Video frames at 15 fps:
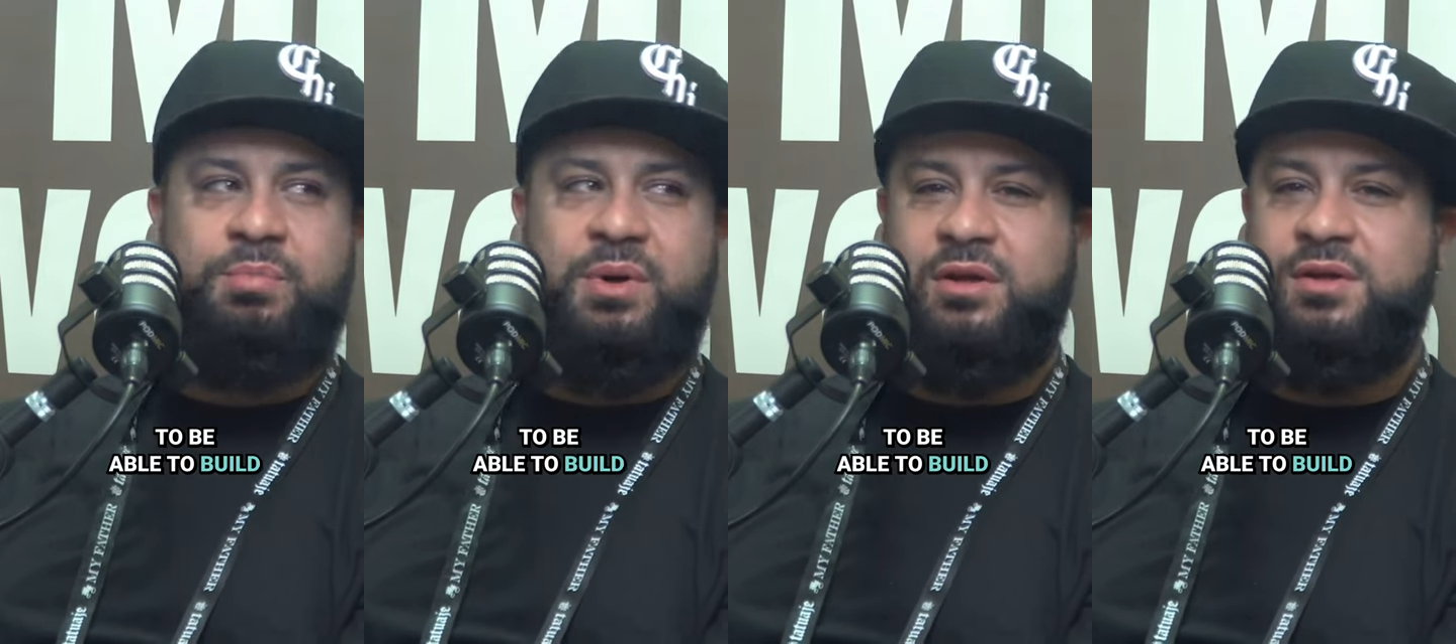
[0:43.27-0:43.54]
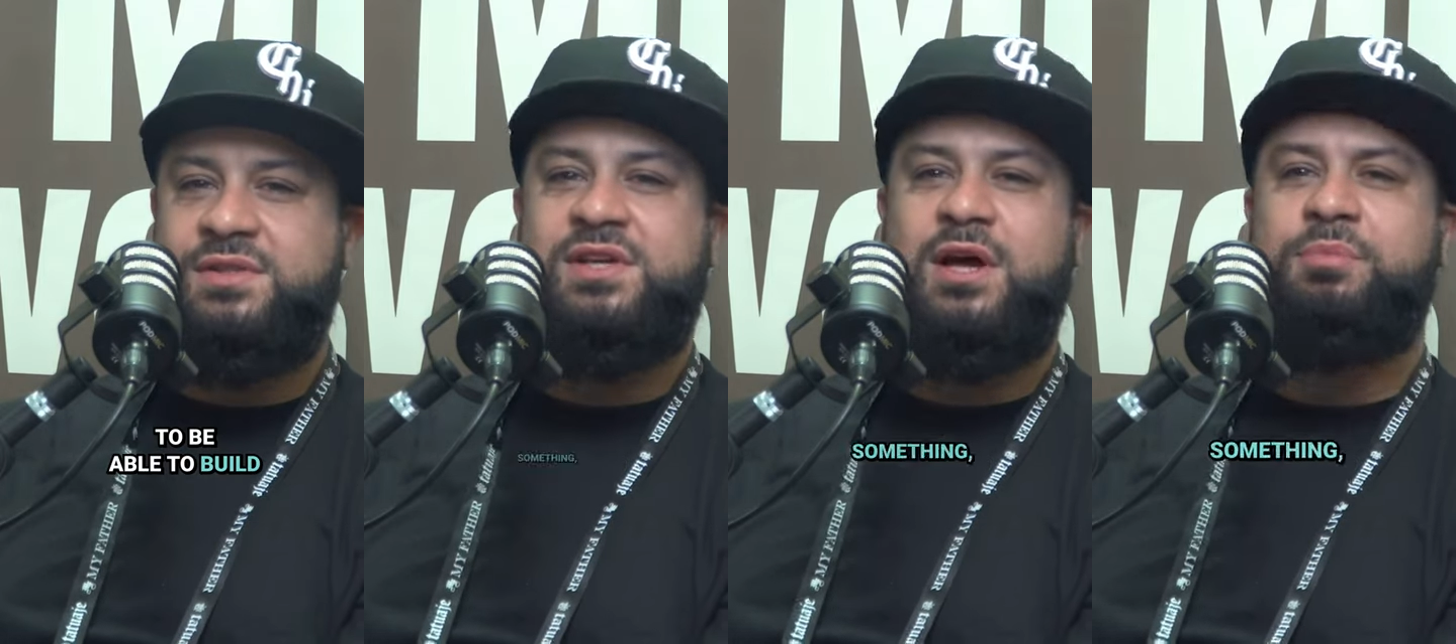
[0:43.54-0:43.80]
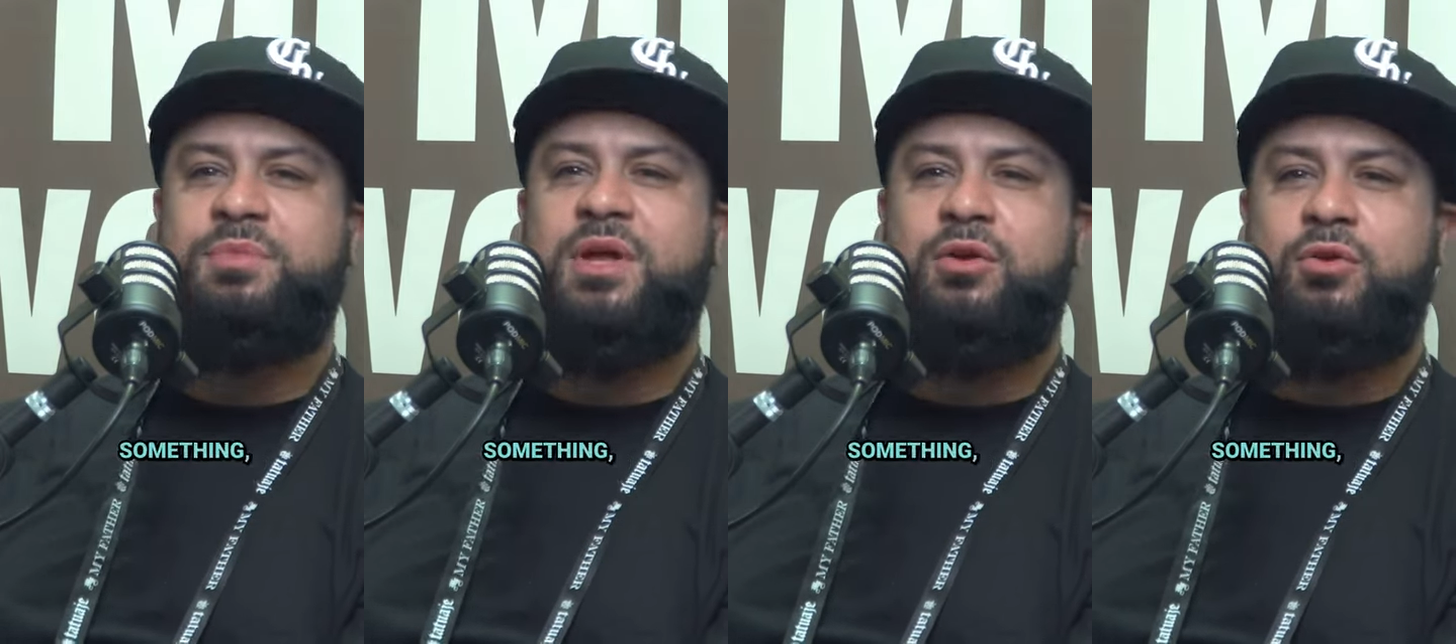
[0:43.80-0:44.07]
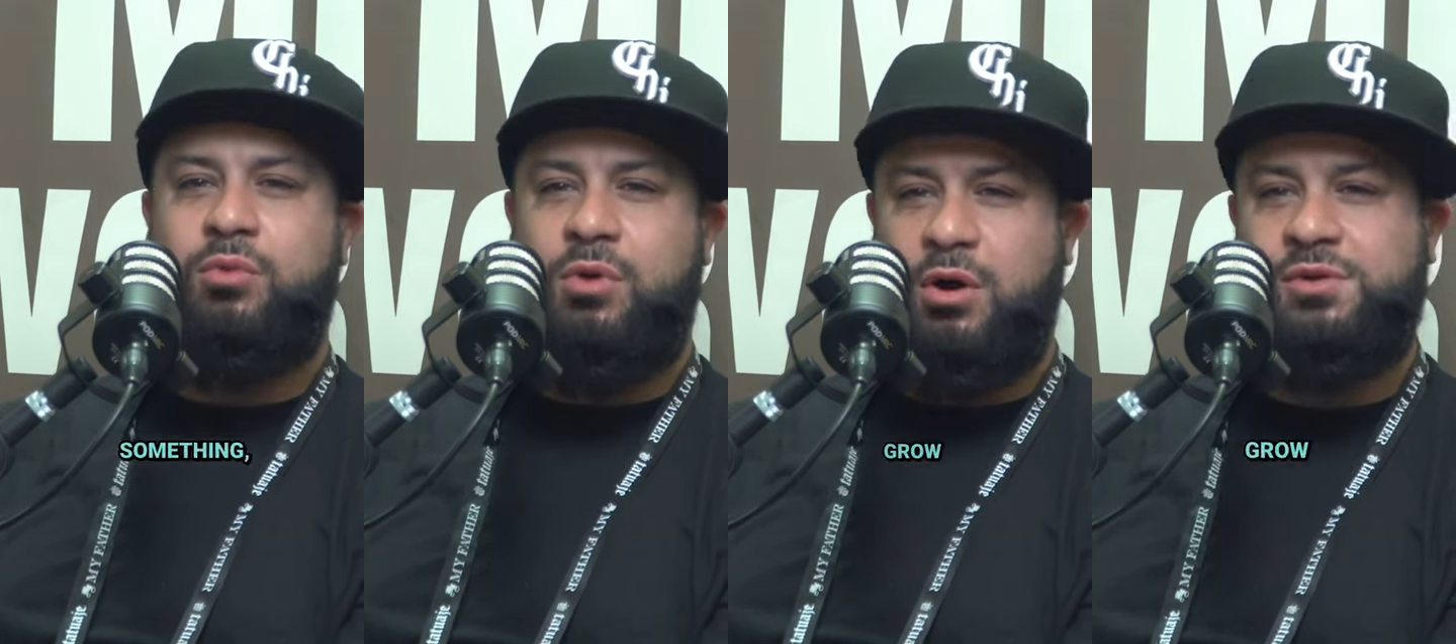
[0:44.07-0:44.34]
build something,
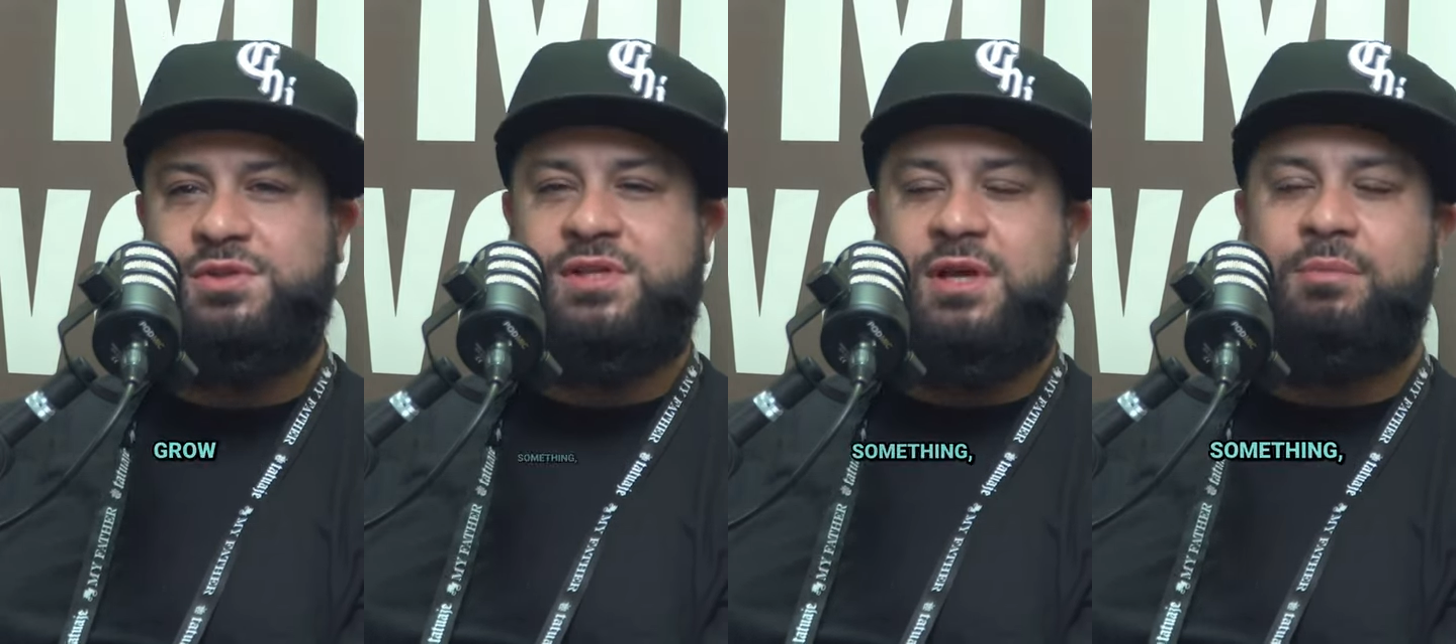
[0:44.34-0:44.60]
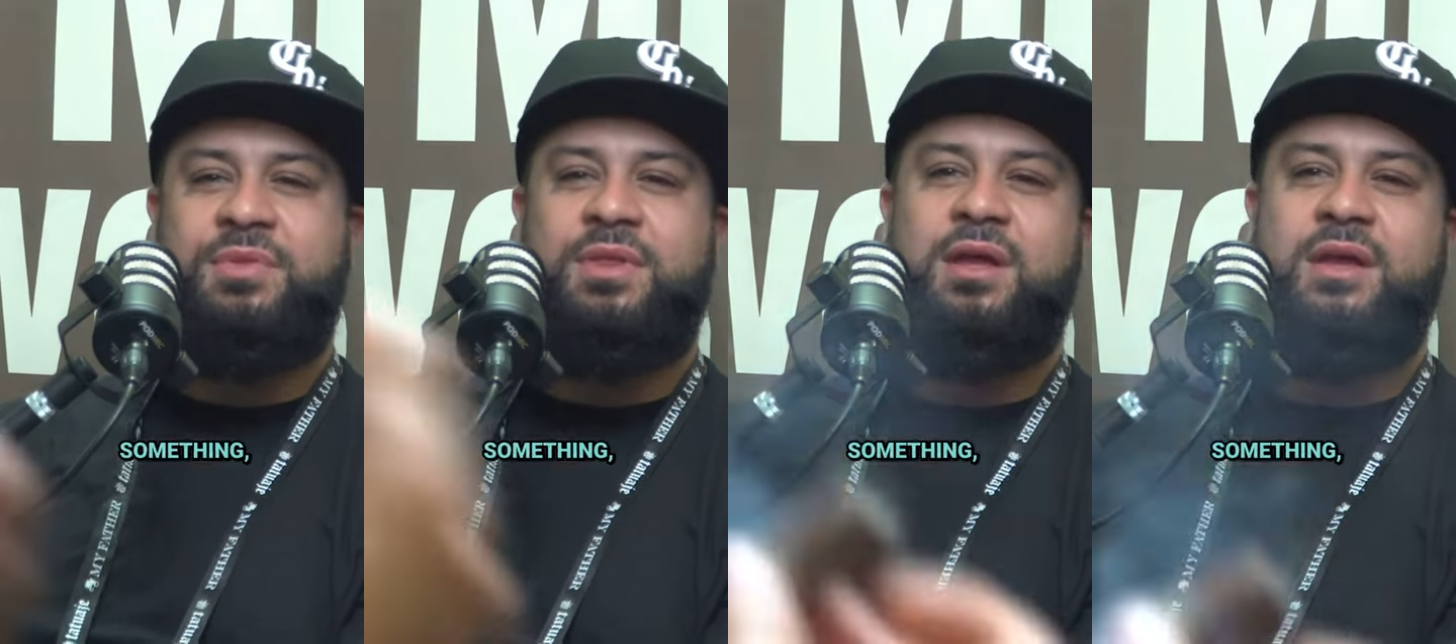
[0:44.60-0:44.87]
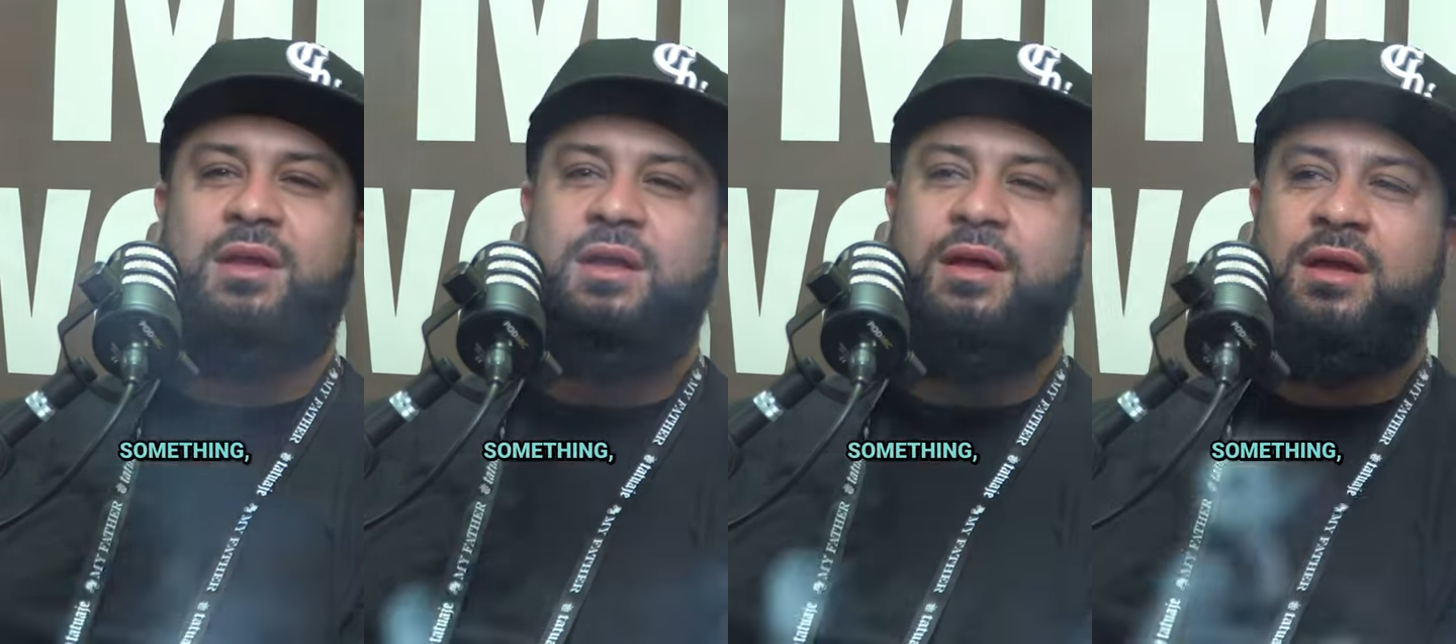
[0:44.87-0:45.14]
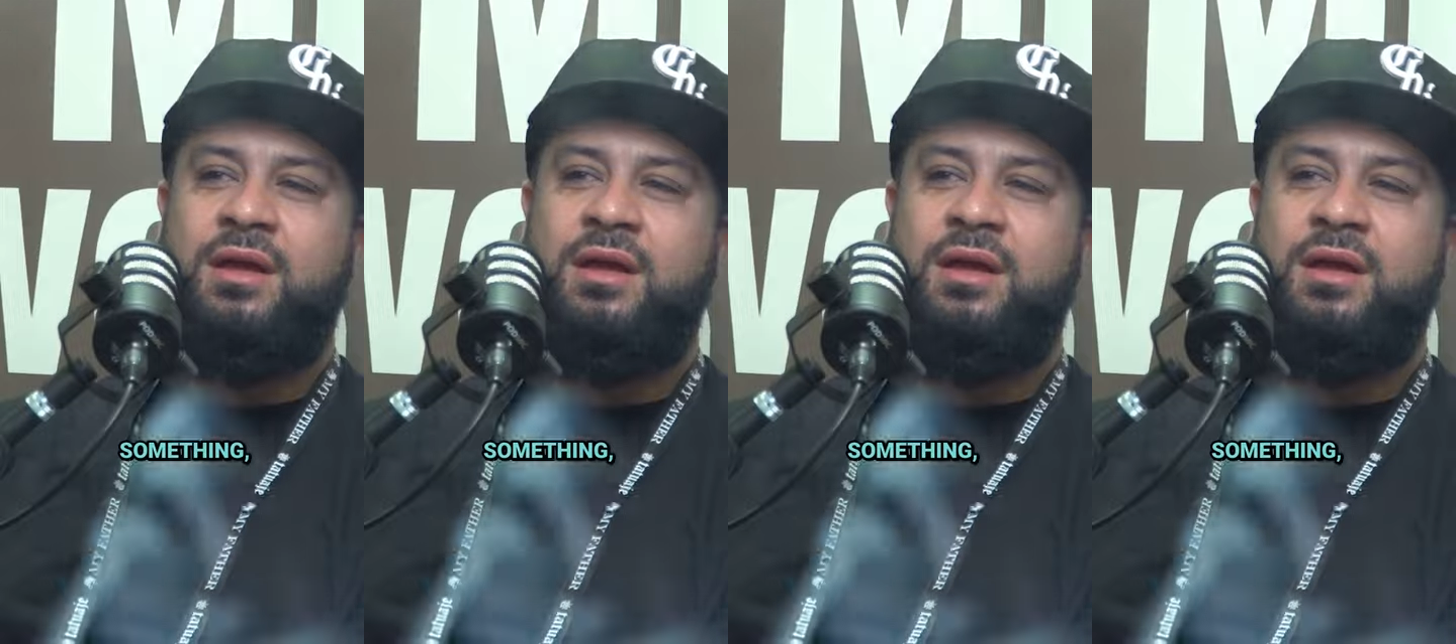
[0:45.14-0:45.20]
grow something,